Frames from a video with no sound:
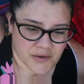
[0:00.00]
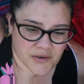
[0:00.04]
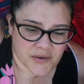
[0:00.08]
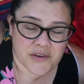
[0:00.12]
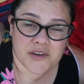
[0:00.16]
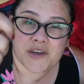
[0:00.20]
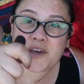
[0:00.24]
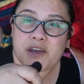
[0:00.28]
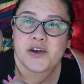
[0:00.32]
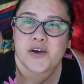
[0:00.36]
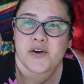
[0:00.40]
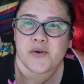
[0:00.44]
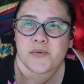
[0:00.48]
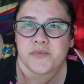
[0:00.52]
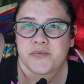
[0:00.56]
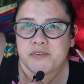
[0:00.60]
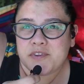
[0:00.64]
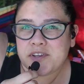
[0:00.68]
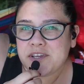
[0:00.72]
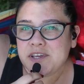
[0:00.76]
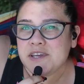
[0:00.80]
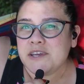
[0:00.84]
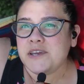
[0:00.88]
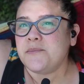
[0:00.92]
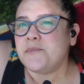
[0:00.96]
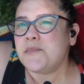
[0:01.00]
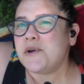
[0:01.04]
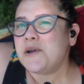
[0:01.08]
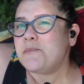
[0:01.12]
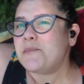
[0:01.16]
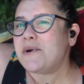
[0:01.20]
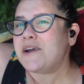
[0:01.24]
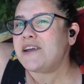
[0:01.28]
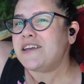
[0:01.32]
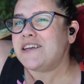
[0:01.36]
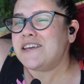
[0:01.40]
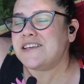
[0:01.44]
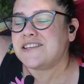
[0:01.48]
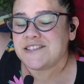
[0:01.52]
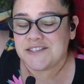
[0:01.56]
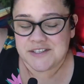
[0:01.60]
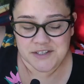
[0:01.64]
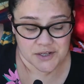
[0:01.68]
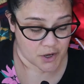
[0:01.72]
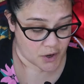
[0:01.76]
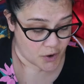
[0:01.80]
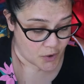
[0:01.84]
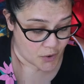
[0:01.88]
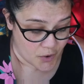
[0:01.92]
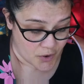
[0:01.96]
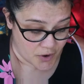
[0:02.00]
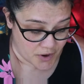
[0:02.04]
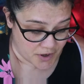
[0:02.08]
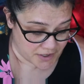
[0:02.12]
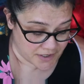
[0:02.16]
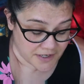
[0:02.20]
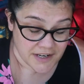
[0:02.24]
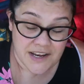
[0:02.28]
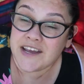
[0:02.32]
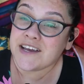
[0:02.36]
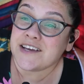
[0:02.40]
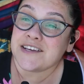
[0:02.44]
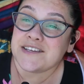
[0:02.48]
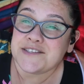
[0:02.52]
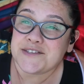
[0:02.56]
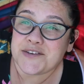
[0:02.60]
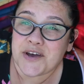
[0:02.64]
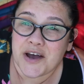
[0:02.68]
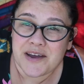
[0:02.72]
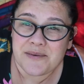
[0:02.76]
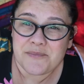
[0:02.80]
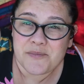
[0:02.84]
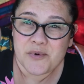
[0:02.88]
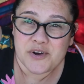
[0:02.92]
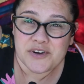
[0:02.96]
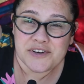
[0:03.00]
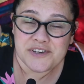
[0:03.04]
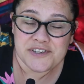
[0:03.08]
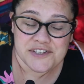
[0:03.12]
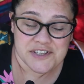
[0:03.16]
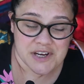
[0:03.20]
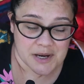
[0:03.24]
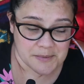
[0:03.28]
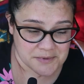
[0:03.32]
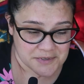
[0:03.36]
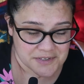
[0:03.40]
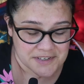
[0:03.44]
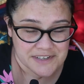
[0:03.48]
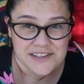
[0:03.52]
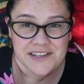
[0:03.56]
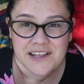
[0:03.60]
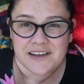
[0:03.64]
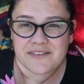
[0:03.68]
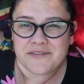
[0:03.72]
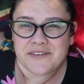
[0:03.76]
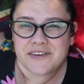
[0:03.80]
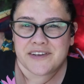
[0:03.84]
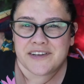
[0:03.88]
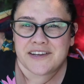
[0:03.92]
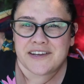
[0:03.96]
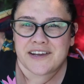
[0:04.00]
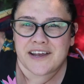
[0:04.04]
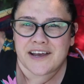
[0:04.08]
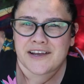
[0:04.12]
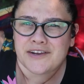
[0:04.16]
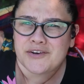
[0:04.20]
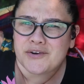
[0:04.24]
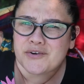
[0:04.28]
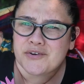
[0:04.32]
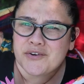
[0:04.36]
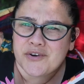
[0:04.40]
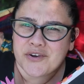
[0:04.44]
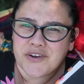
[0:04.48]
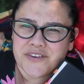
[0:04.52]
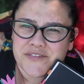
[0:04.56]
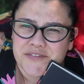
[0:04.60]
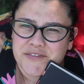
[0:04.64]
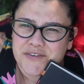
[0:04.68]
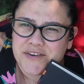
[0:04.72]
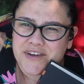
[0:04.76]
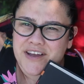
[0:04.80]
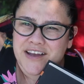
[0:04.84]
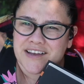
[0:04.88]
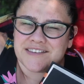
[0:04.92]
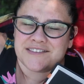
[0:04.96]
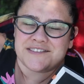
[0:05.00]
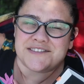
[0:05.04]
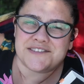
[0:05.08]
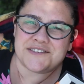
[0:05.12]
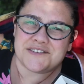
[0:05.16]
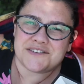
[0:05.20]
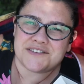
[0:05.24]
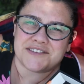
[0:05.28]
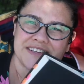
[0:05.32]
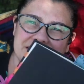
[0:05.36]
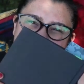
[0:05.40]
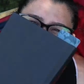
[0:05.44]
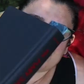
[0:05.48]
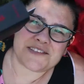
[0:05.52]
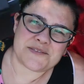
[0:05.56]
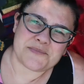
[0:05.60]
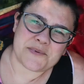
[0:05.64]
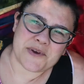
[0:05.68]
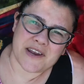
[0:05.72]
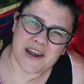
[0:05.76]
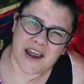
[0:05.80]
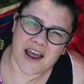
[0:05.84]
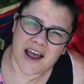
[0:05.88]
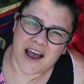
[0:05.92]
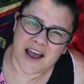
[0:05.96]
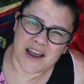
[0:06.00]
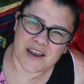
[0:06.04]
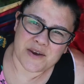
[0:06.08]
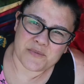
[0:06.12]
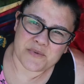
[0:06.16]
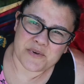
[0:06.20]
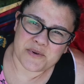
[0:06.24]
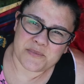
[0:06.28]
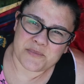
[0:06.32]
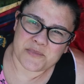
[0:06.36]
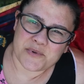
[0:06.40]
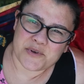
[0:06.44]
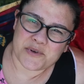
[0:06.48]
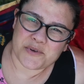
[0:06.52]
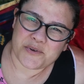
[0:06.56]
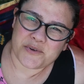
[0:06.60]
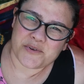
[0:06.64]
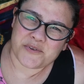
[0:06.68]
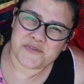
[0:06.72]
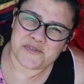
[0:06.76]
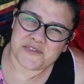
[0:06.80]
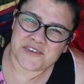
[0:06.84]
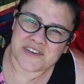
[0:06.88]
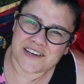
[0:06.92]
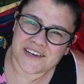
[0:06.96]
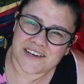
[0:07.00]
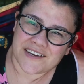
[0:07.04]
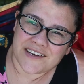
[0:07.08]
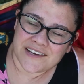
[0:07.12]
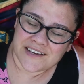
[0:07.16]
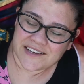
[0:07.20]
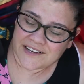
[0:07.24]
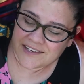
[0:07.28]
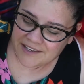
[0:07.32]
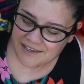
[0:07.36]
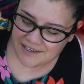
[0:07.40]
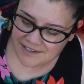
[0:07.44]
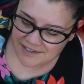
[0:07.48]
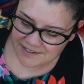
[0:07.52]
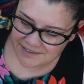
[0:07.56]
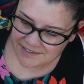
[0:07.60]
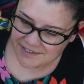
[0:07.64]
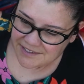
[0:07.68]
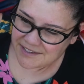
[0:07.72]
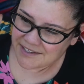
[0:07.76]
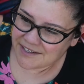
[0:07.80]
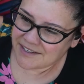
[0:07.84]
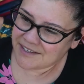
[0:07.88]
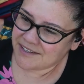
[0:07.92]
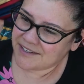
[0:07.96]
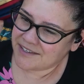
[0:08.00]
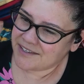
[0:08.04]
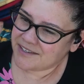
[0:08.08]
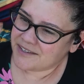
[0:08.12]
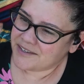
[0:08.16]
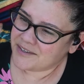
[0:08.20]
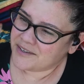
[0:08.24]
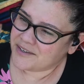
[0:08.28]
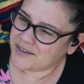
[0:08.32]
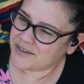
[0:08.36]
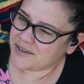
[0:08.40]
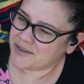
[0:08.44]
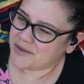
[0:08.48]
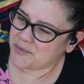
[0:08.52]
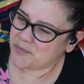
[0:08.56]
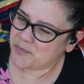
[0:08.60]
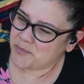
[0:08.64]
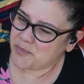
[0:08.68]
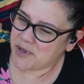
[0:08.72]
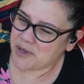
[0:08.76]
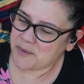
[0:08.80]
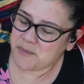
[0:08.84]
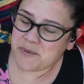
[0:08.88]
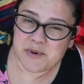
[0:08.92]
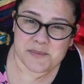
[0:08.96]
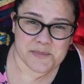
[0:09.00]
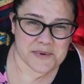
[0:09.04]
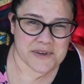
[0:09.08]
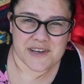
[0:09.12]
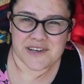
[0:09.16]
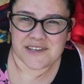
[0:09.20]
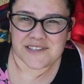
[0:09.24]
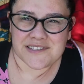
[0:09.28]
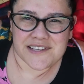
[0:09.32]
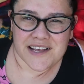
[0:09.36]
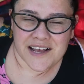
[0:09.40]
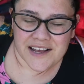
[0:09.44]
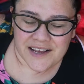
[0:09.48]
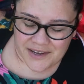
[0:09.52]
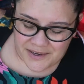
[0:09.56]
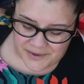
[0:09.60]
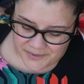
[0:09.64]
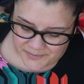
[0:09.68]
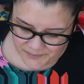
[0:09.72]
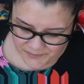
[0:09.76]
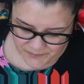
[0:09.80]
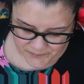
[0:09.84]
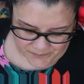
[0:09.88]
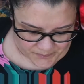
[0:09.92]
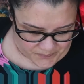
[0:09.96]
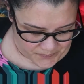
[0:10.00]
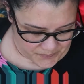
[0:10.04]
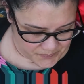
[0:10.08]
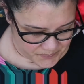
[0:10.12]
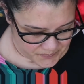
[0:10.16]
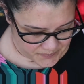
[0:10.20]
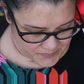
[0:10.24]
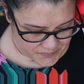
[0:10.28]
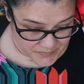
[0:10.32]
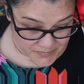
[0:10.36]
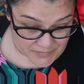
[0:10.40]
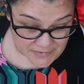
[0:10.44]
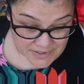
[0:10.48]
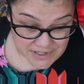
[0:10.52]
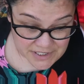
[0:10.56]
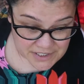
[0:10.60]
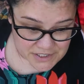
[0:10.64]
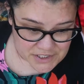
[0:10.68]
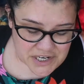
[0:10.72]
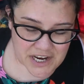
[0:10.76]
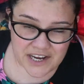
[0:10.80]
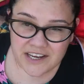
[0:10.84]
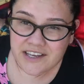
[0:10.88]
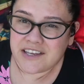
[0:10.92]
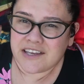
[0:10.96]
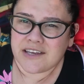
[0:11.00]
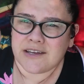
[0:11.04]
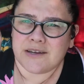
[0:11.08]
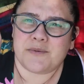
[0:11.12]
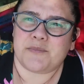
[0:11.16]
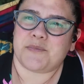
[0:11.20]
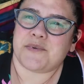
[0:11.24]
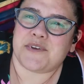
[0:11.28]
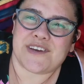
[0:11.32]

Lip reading: Okay, hopefully my mic is on. So I'm on chapter 11. I don't know if you guys do this, but I removed the paper because the jacket,